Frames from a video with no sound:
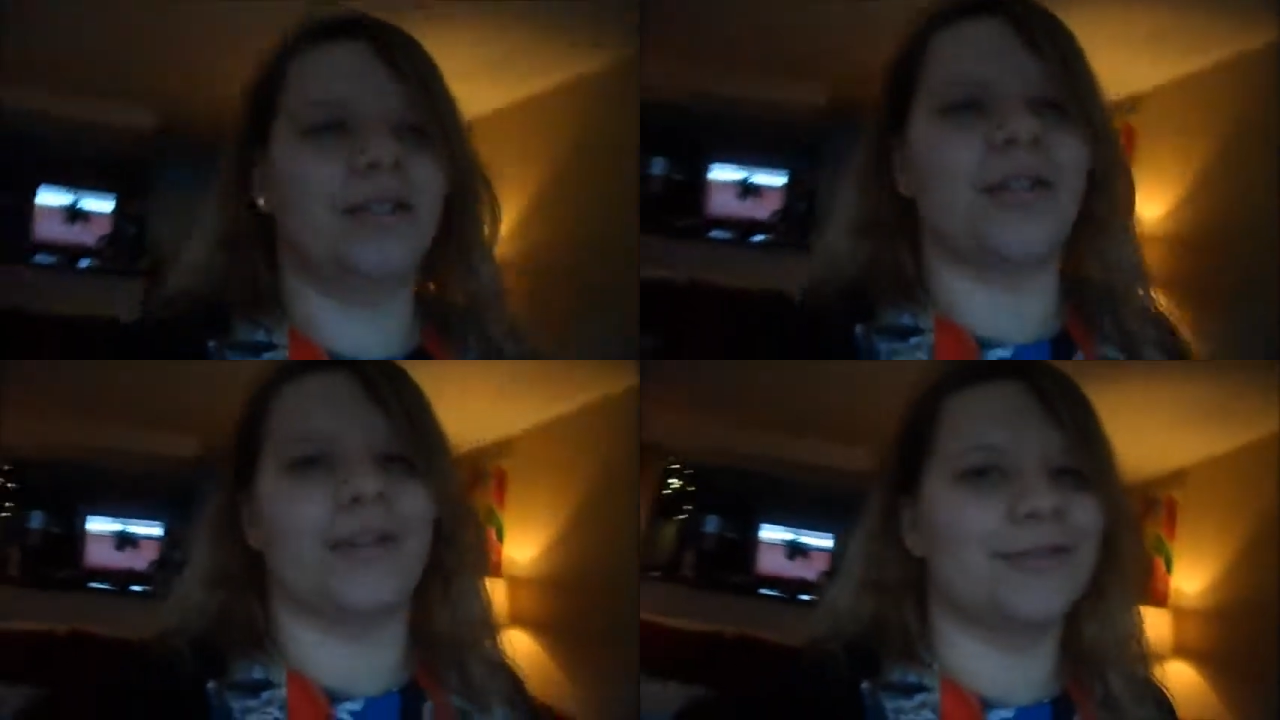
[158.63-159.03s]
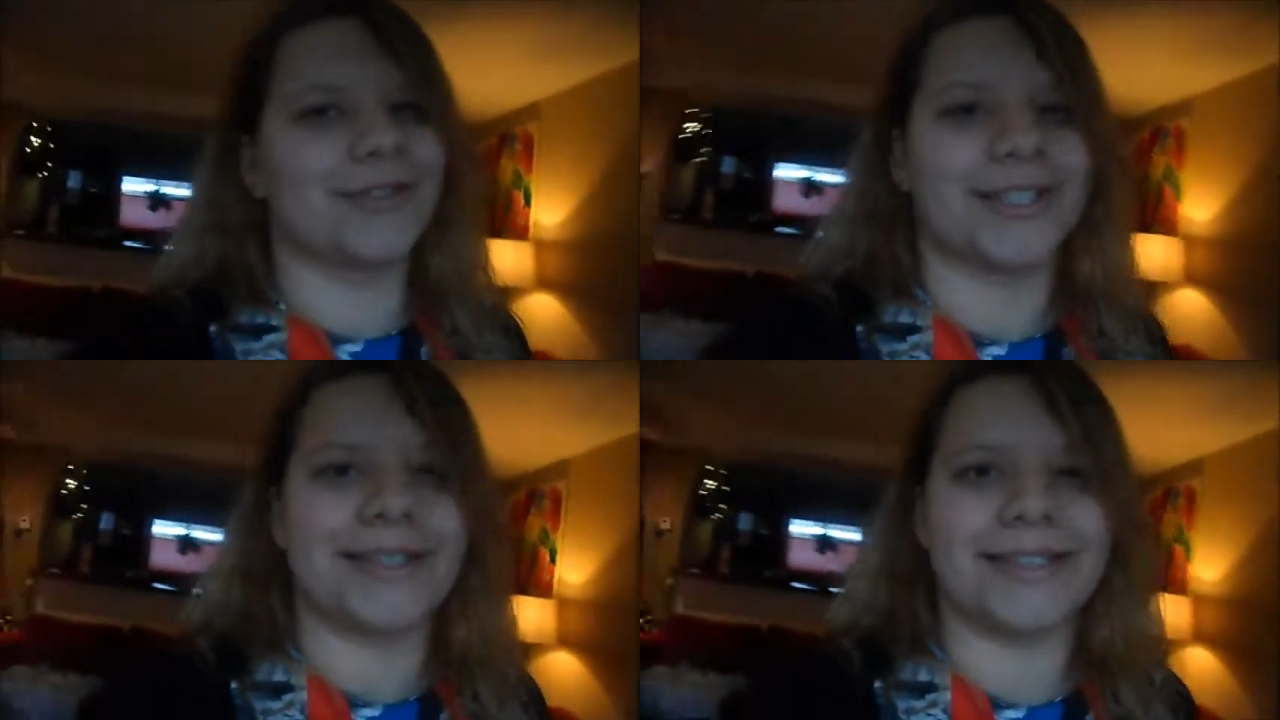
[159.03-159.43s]
not
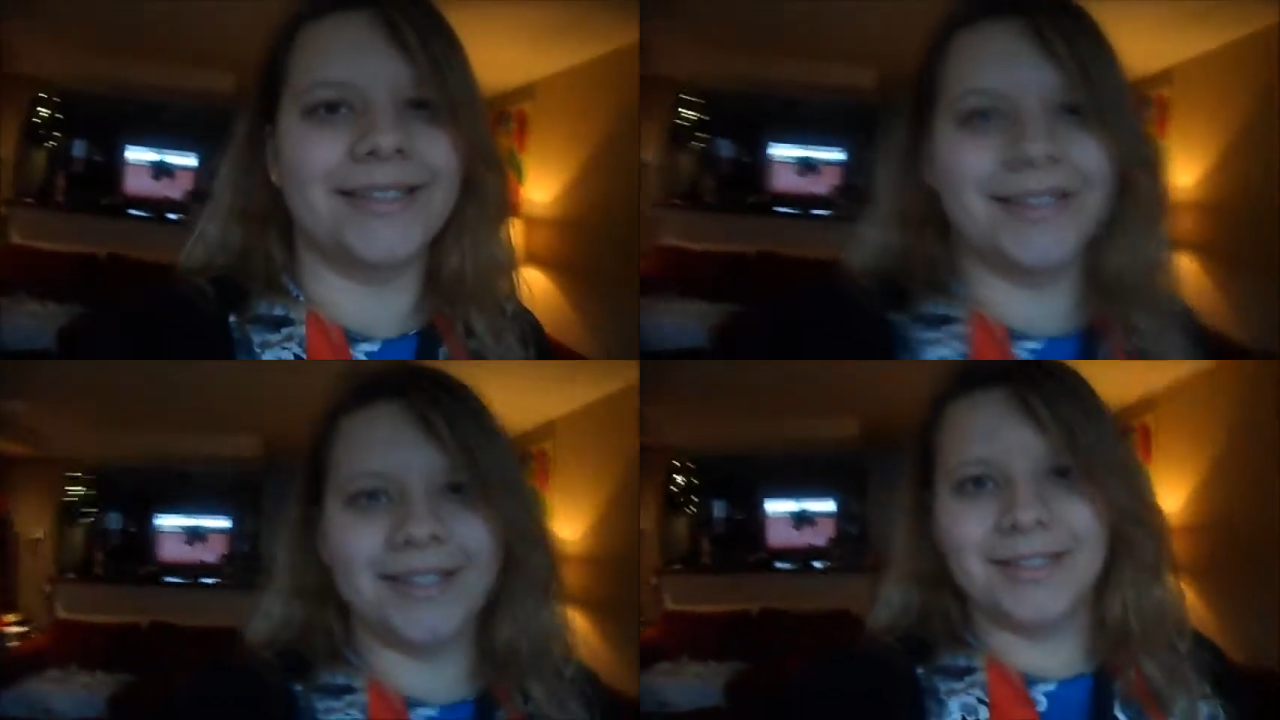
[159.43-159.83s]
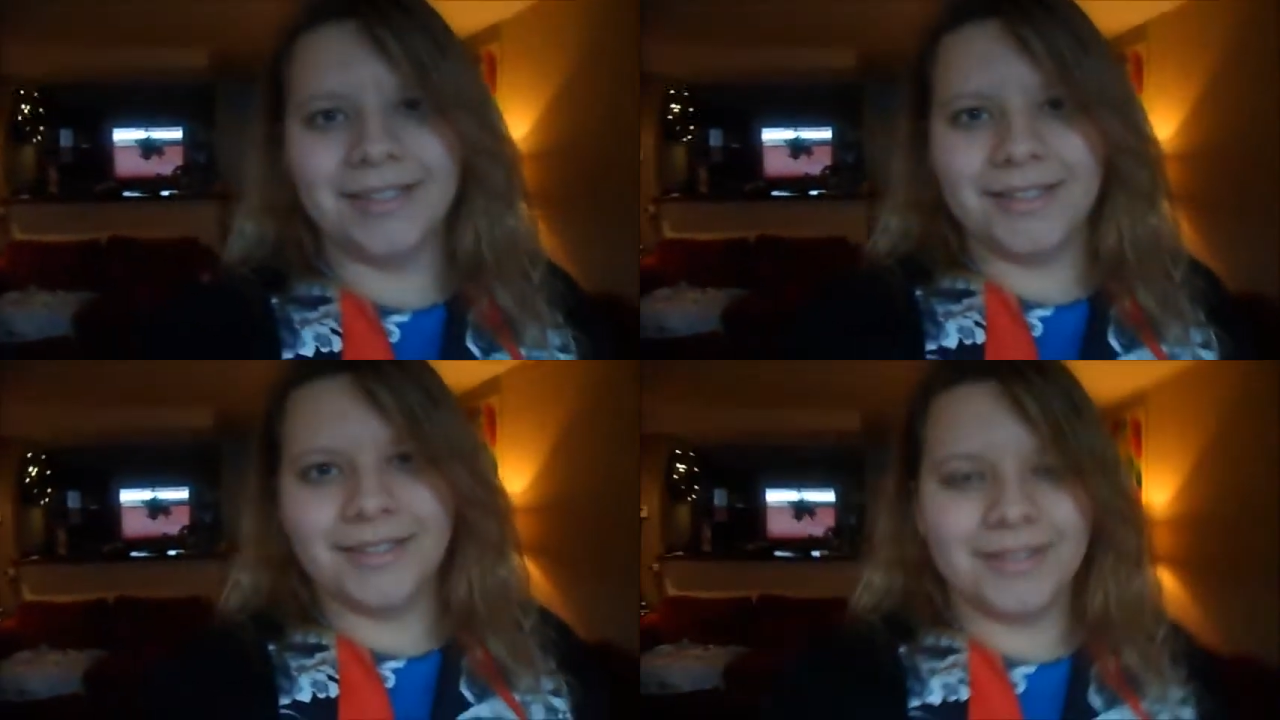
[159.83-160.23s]
really
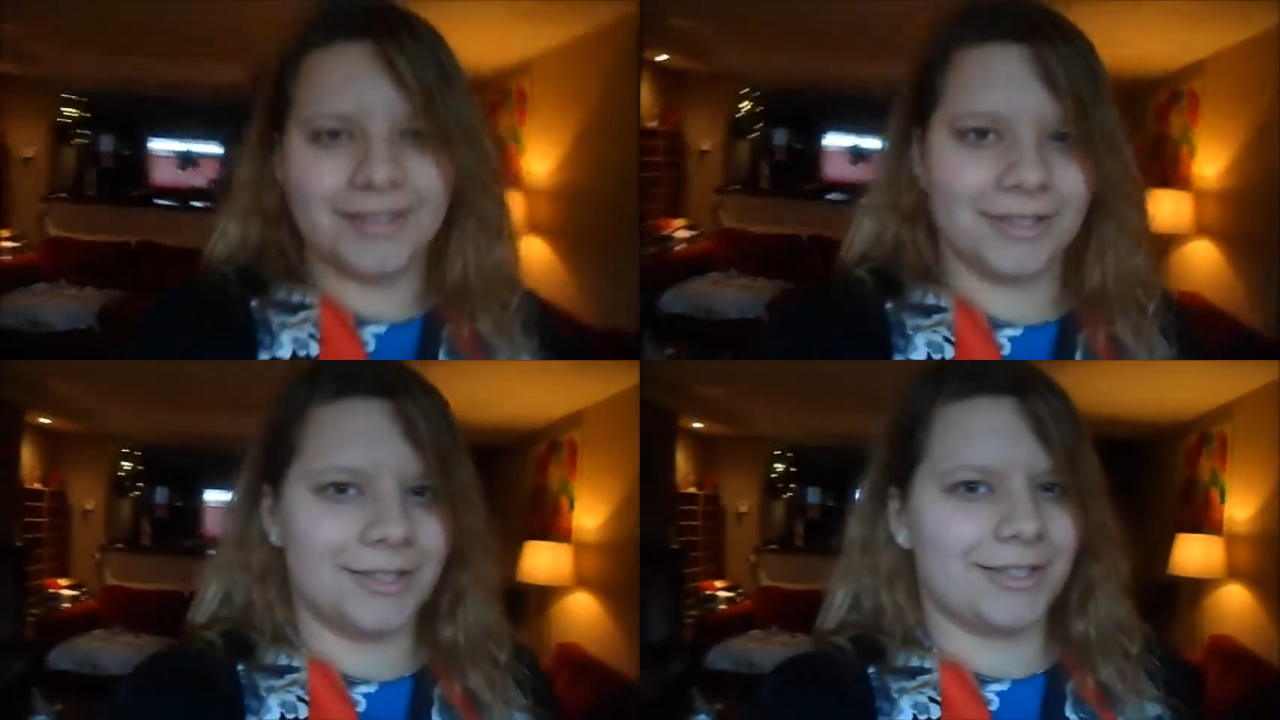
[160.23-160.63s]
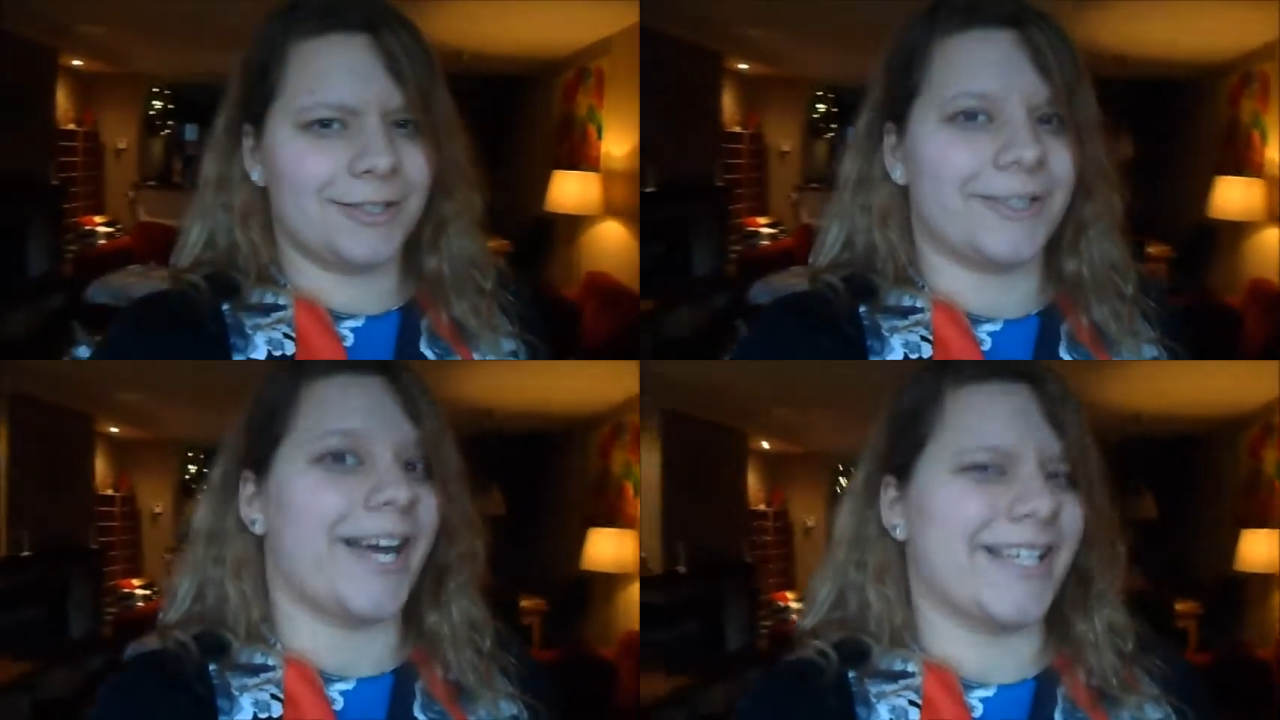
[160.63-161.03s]

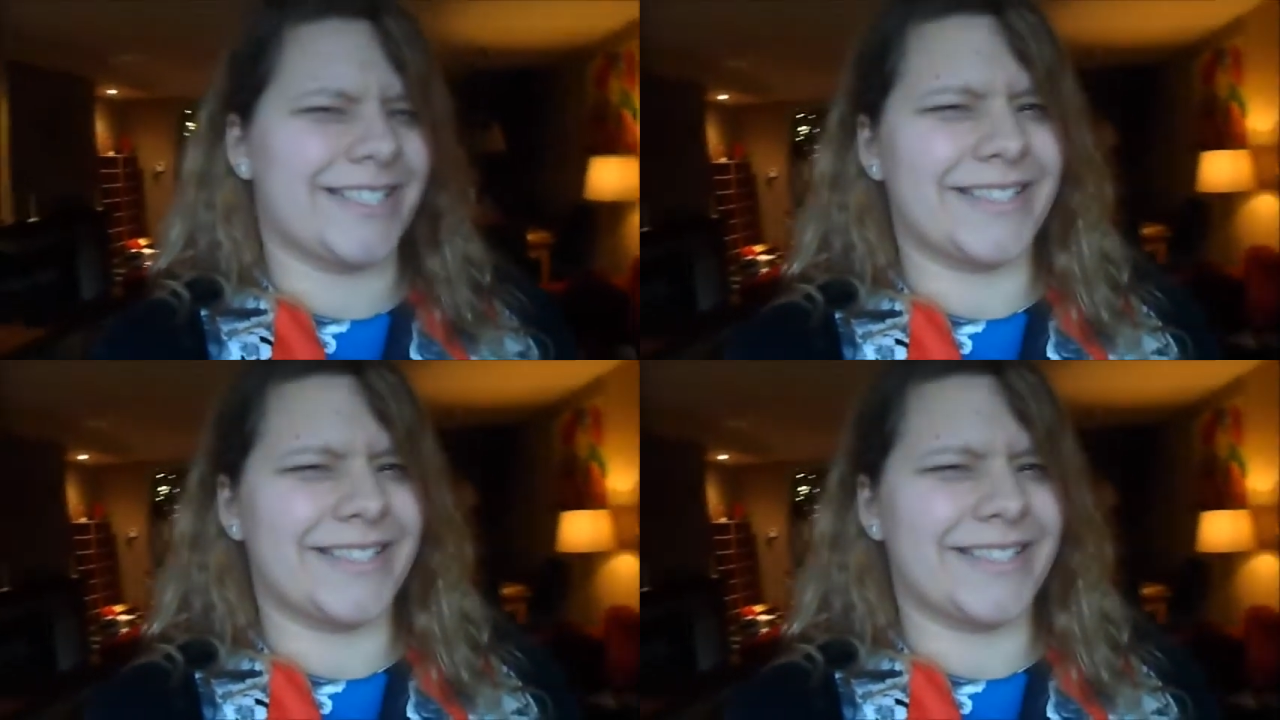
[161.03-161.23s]
correct